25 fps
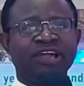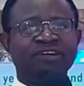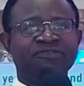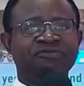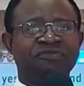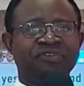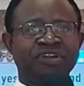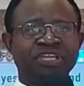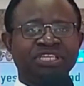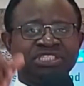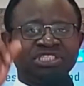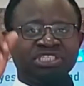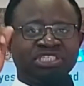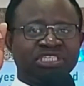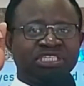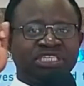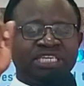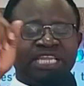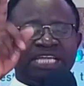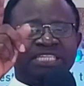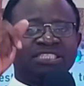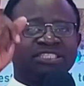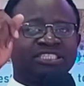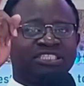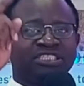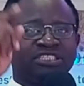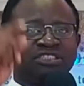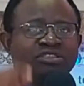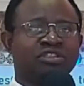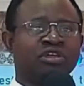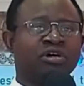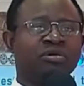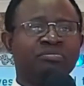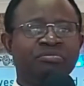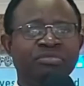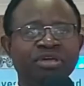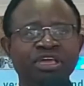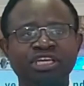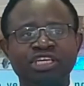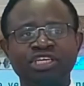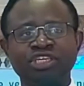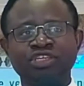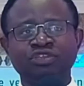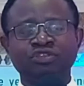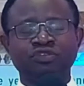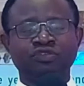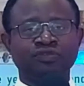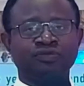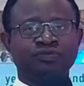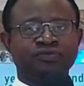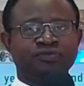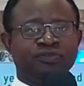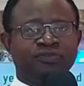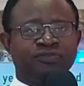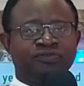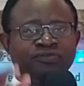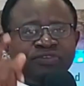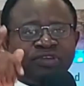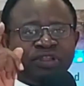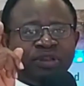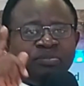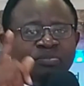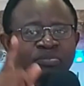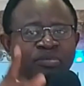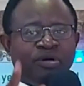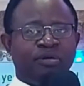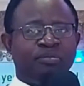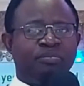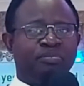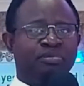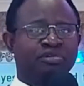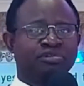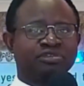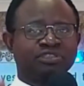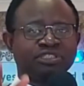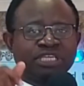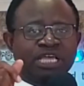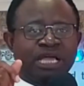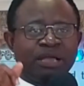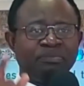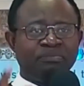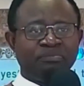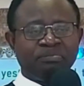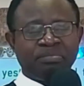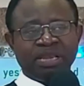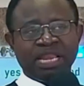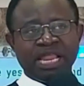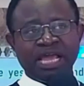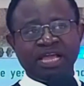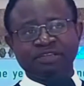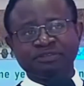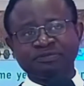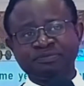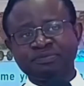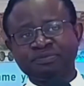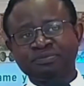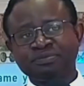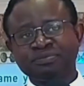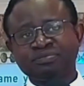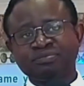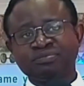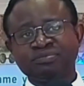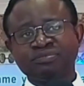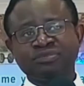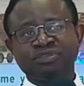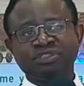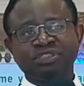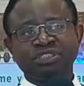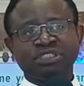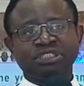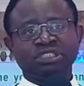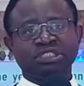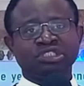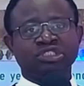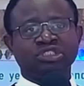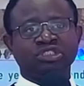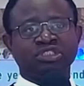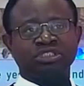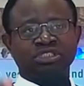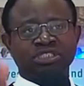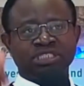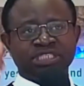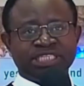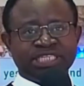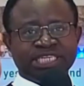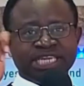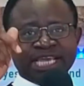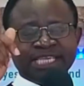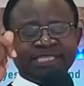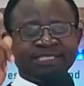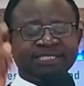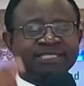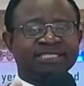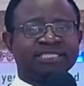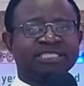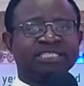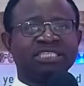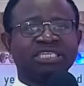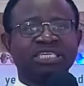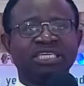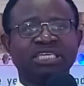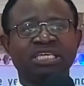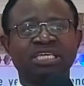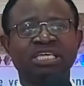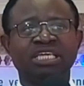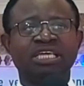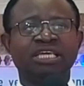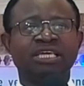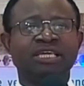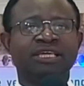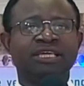everything that is not making you to fulfill purpose and plan, destiny,